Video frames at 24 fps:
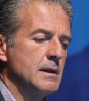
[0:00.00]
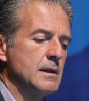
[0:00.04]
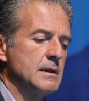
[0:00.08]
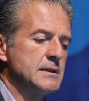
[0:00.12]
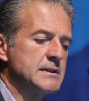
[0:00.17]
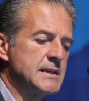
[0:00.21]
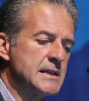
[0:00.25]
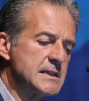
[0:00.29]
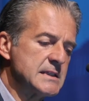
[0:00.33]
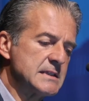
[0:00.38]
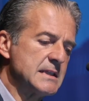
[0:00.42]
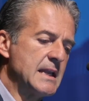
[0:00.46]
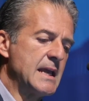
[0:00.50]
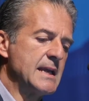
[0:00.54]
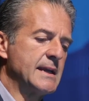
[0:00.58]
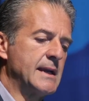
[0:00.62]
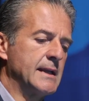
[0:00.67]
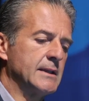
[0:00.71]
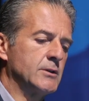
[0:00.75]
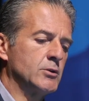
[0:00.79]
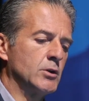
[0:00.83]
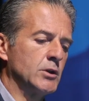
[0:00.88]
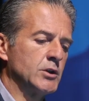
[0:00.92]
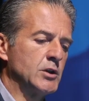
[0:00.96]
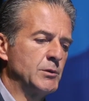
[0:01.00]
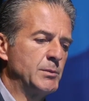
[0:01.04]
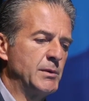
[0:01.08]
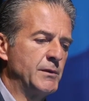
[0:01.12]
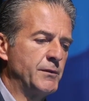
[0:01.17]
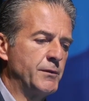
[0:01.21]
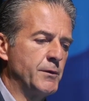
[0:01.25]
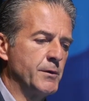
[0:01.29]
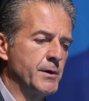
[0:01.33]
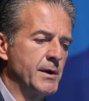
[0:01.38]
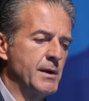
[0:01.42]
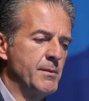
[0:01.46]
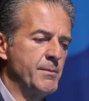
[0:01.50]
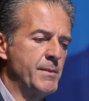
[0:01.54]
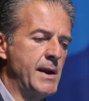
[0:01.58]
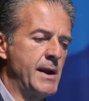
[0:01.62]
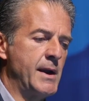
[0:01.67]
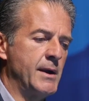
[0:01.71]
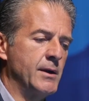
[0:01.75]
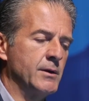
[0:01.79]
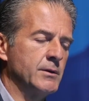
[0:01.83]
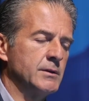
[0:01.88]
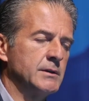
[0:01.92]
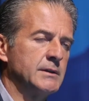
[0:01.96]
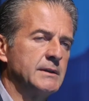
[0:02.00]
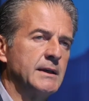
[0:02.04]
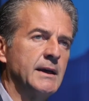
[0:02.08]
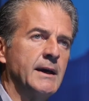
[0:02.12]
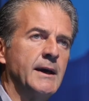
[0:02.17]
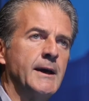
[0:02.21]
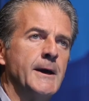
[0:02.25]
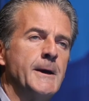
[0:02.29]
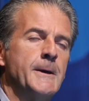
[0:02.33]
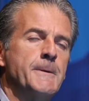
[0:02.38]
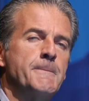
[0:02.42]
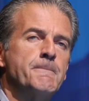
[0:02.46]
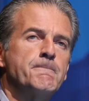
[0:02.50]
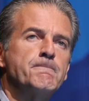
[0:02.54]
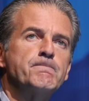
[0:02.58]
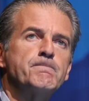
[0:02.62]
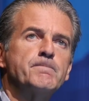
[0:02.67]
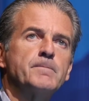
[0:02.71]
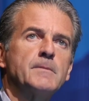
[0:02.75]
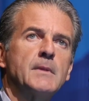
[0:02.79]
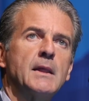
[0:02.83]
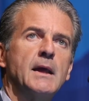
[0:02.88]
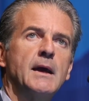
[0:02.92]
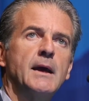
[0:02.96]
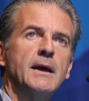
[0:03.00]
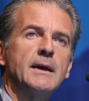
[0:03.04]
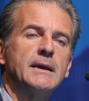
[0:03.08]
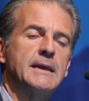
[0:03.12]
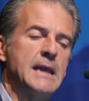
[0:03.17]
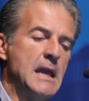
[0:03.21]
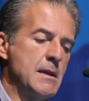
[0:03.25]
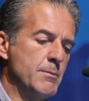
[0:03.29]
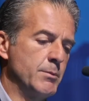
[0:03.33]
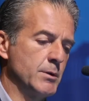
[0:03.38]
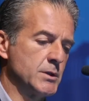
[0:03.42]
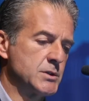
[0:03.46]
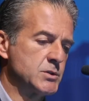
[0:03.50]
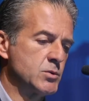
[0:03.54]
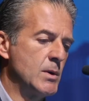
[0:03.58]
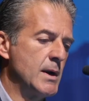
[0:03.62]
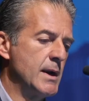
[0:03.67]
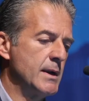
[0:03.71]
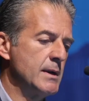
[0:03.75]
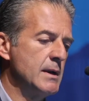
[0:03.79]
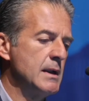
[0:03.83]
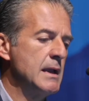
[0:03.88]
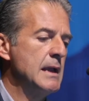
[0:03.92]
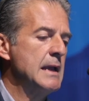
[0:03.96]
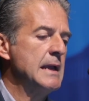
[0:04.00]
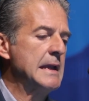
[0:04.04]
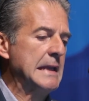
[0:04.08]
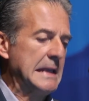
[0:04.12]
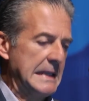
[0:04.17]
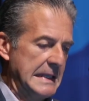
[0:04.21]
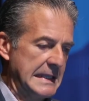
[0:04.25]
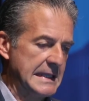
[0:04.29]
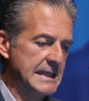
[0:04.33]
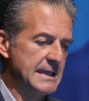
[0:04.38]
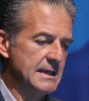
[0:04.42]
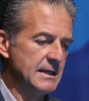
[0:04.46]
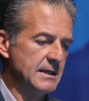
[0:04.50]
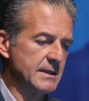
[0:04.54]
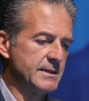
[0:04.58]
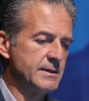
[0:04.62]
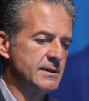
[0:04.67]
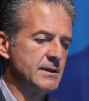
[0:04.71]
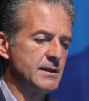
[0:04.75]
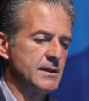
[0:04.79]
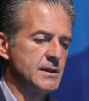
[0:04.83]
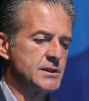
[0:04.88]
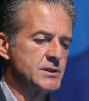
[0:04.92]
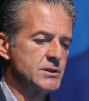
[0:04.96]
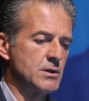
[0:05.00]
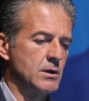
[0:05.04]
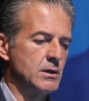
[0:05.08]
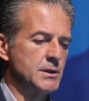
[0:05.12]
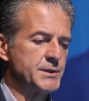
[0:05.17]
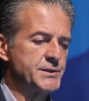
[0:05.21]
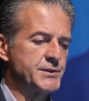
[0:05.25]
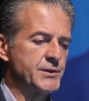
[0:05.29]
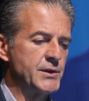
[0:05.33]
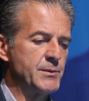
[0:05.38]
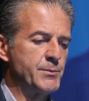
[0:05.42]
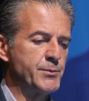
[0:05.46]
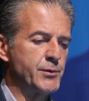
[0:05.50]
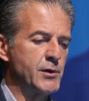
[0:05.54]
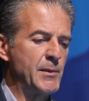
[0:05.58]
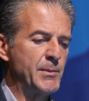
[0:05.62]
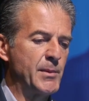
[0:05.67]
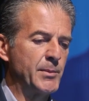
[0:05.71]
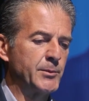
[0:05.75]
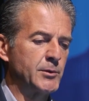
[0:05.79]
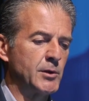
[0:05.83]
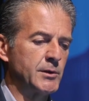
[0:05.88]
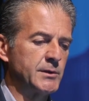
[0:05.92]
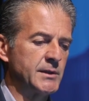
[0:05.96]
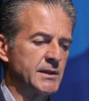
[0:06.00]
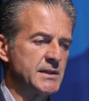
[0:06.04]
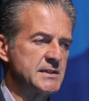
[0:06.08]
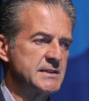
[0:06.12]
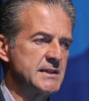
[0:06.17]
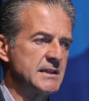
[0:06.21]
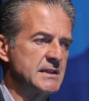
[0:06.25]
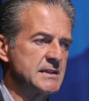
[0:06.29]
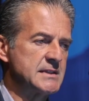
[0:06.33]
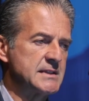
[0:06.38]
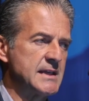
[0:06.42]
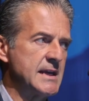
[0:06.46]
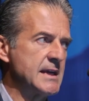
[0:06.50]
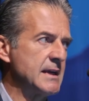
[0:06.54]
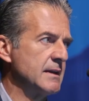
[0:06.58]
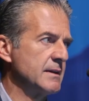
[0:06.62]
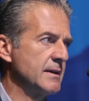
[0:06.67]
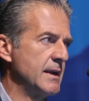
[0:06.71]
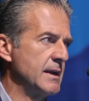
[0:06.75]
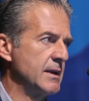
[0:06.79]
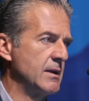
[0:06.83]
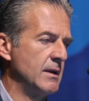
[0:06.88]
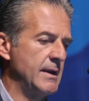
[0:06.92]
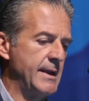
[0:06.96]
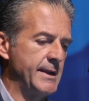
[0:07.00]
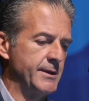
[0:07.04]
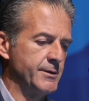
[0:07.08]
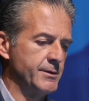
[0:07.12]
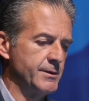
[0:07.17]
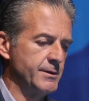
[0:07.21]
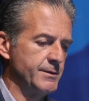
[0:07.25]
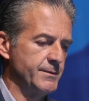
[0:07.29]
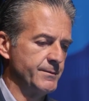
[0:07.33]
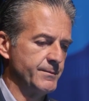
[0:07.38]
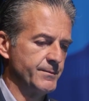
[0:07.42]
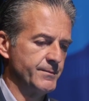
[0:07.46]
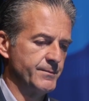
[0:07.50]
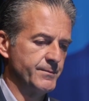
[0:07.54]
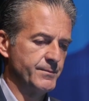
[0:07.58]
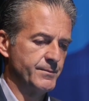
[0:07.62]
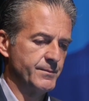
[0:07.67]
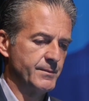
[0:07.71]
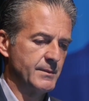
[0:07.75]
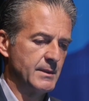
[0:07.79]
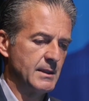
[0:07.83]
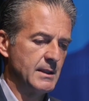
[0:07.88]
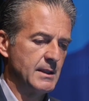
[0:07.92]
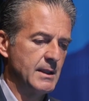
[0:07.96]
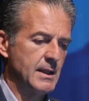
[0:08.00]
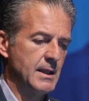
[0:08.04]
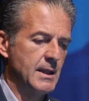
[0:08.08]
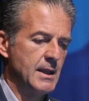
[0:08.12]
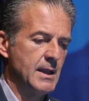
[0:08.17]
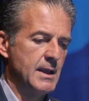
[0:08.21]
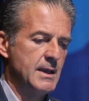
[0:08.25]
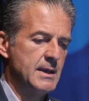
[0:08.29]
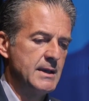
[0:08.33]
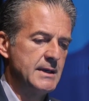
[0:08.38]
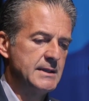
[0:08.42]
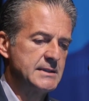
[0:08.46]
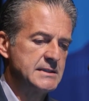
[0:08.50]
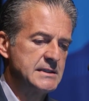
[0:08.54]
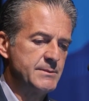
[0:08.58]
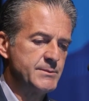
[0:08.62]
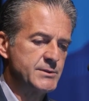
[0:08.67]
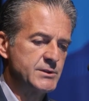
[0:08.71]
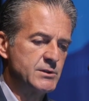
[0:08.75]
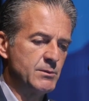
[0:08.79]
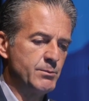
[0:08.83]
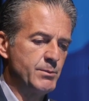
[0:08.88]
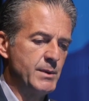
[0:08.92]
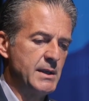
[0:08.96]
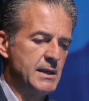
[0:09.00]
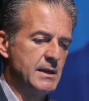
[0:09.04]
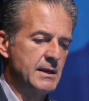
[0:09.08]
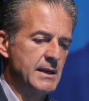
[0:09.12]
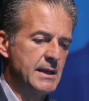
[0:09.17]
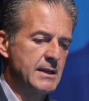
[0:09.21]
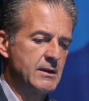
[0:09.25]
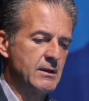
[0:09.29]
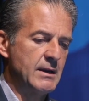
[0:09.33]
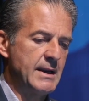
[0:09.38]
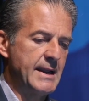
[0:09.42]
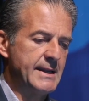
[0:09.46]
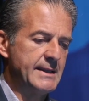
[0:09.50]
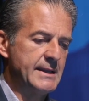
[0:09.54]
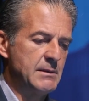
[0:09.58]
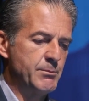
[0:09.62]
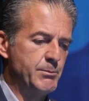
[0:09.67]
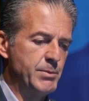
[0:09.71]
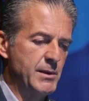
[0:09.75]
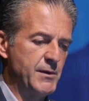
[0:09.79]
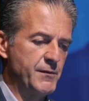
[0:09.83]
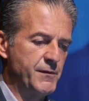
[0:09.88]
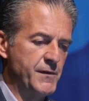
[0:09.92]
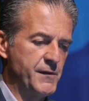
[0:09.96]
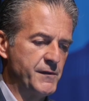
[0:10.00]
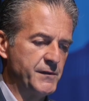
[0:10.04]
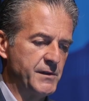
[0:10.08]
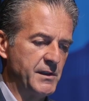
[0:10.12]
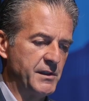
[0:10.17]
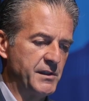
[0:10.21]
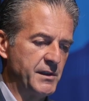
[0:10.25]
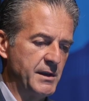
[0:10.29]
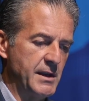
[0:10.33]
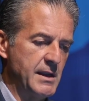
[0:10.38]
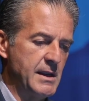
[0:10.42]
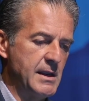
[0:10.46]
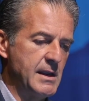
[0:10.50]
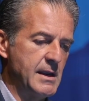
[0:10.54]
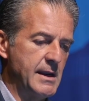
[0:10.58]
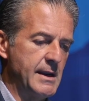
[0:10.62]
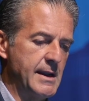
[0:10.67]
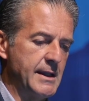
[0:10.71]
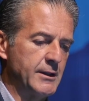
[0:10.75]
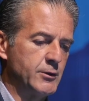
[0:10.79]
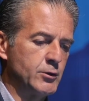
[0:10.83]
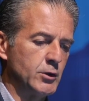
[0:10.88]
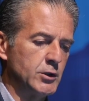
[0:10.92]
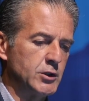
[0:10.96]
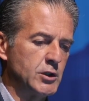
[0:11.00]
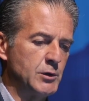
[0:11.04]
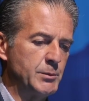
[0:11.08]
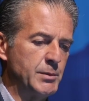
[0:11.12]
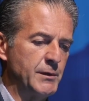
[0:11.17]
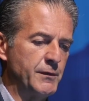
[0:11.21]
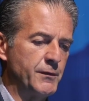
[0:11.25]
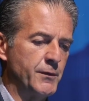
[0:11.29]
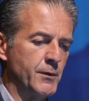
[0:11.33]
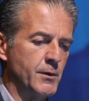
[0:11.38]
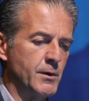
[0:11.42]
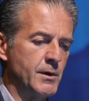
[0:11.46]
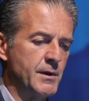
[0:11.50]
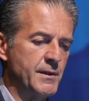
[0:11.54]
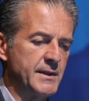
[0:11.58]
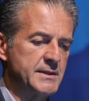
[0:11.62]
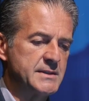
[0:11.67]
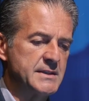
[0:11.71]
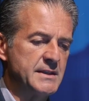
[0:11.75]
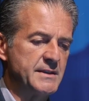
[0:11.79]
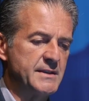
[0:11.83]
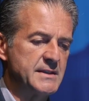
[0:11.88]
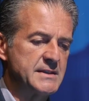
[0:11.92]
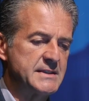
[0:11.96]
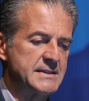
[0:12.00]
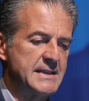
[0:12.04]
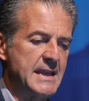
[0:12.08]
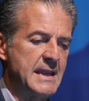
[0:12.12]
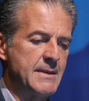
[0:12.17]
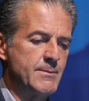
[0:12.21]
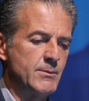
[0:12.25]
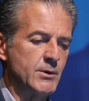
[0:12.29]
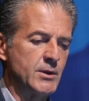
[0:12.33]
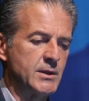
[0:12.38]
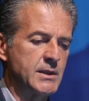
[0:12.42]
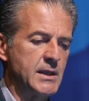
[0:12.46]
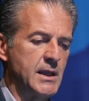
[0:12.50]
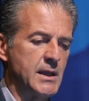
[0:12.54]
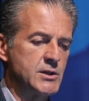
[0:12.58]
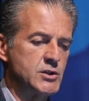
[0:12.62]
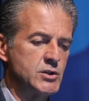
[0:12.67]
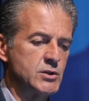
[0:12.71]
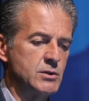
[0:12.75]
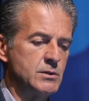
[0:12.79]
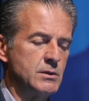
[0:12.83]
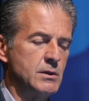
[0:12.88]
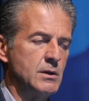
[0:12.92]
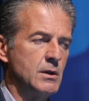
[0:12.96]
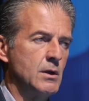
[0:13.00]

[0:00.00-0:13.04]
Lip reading: Just like I told you before about Cables-1, Killen is also a pro-apoptotic cell cycle regulator. It seems to be regulating p53, and I told you before that's in the same location